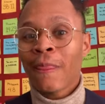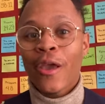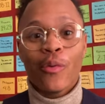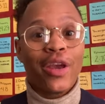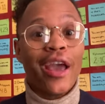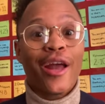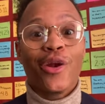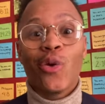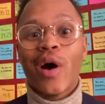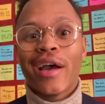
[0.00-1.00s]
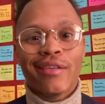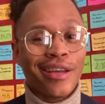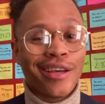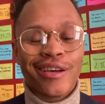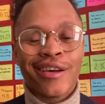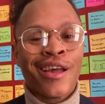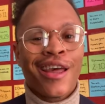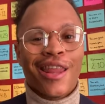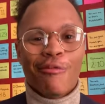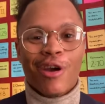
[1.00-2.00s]
And we had no idea
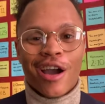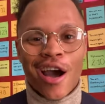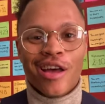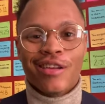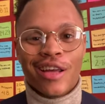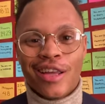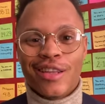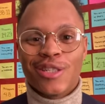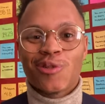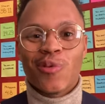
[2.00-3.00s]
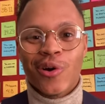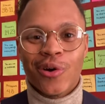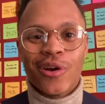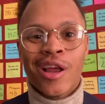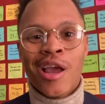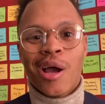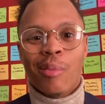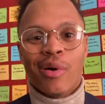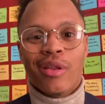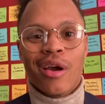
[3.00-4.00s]
that when God laid this word
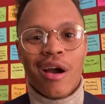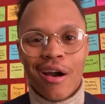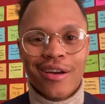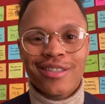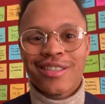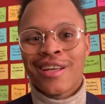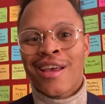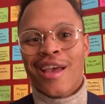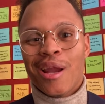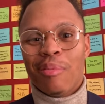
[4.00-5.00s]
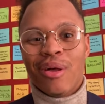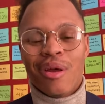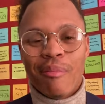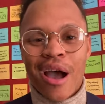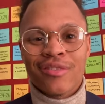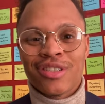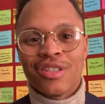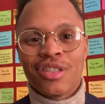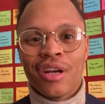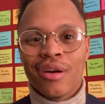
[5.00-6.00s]
upon their hearts and upon their mouths to
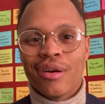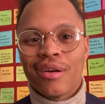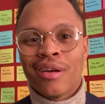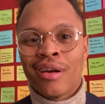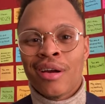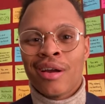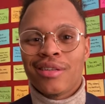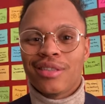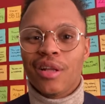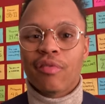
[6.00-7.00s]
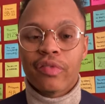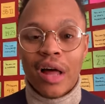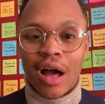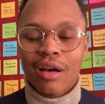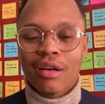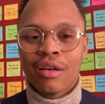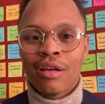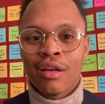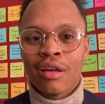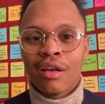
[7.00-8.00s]
share to their flock
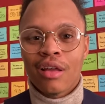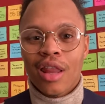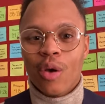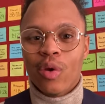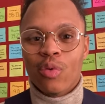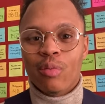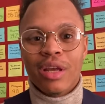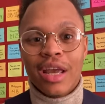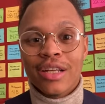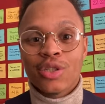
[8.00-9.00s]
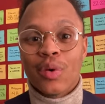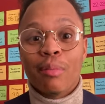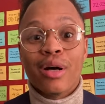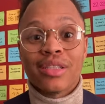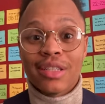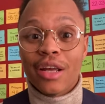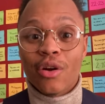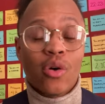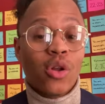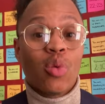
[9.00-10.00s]
that we would be entering months
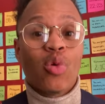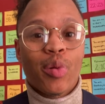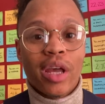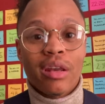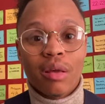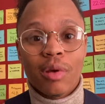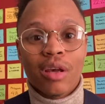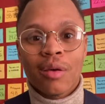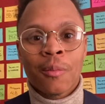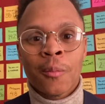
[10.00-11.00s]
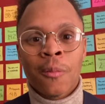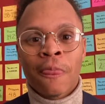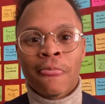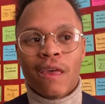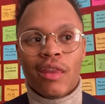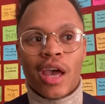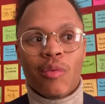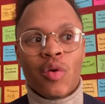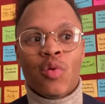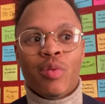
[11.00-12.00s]
later a global pandemic,
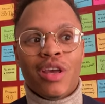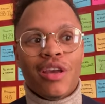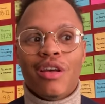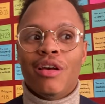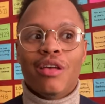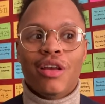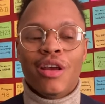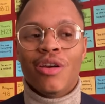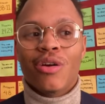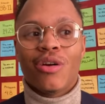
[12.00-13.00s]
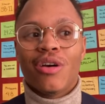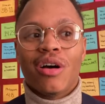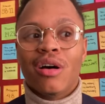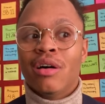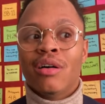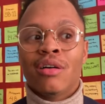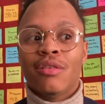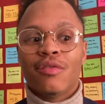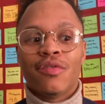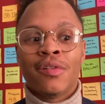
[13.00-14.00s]
that we would be in a year
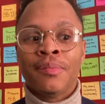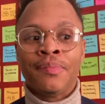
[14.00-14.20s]
of